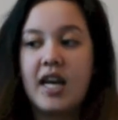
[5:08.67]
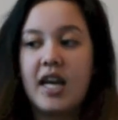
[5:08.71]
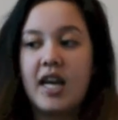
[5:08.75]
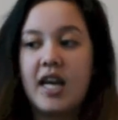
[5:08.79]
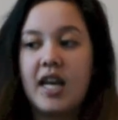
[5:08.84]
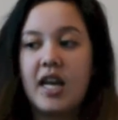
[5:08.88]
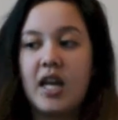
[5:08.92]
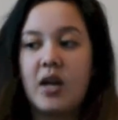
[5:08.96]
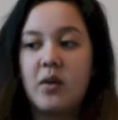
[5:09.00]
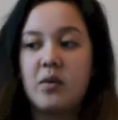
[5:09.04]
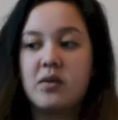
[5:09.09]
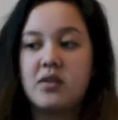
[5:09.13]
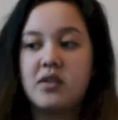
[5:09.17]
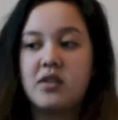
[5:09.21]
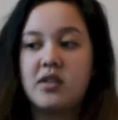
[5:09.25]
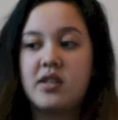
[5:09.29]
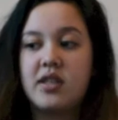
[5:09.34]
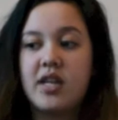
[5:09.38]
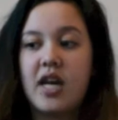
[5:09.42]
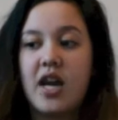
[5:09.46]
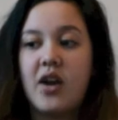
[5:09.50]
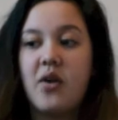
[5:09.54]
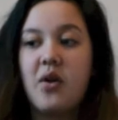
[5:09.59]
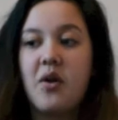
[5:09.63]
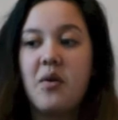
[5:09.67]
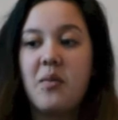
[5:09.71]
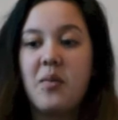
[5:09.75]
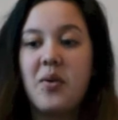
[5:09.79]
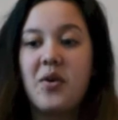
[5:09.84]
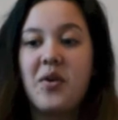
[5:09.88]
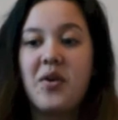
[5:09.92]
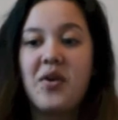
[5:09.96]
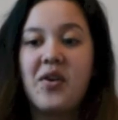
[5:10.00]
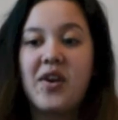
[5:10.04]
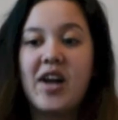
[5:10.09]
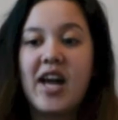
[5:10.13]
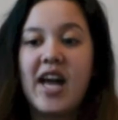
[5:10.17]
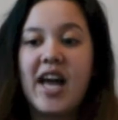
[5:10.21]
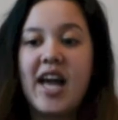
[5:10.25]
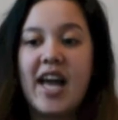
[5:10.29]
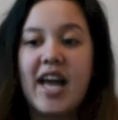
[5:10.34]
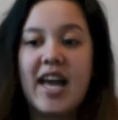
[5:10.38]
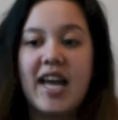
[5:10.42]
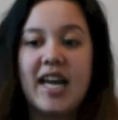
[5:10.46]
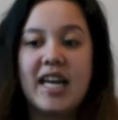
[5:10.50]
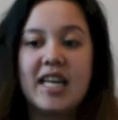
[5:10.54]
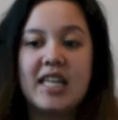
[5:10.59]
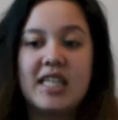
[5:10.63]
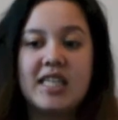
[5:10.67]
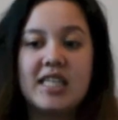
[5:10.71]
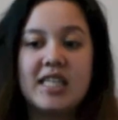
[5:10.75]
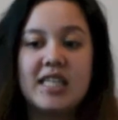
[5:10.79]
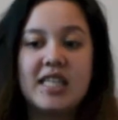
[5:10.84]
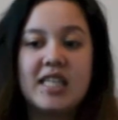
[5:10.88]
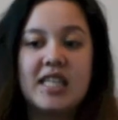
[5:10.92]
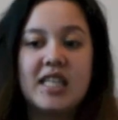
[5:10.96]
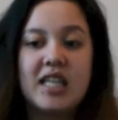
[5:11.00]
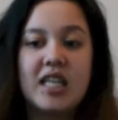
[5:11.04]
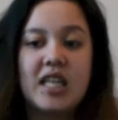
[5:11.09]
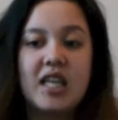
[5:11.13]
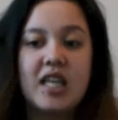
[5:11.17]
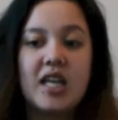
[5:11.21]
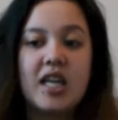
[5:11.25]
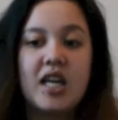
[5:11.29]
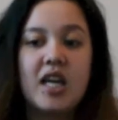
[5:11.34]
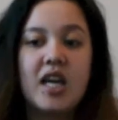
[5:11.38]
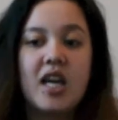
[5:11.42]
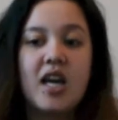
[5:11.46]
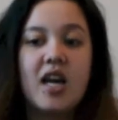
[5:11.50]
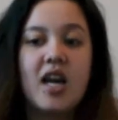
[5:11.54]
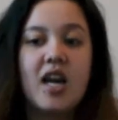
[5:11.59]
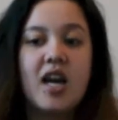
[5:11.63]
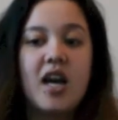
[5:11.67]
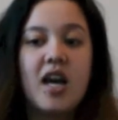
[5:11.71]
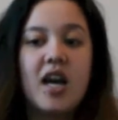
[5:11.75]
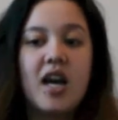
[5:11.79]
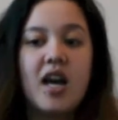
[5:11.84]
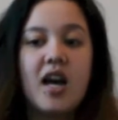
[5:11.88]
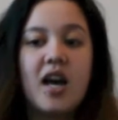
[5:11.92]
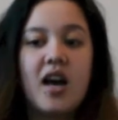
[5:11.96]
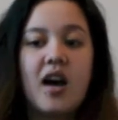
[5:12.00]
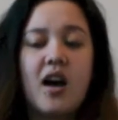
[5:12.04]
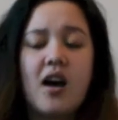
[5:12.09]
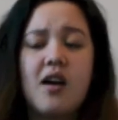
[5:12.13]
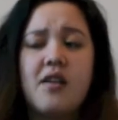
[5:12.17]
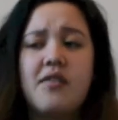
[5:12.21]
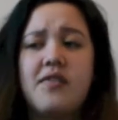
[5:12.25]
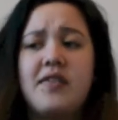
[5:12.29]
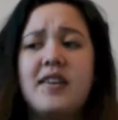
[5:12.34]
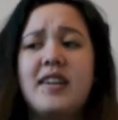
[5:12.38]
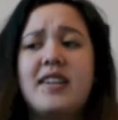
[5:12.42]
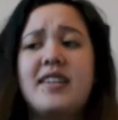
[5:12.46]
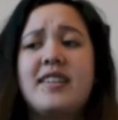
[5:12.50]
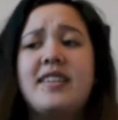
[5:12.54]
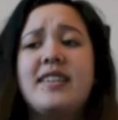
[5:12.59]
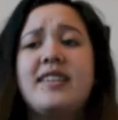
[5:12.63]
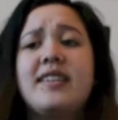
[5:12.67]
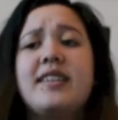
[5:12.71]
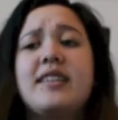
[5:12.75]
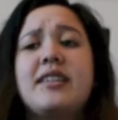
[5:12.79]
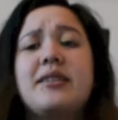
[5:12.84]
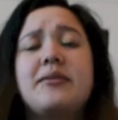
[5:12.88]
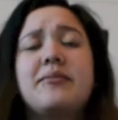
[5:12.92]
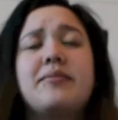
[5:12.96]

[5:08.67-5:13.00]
And it was terrible, and I felt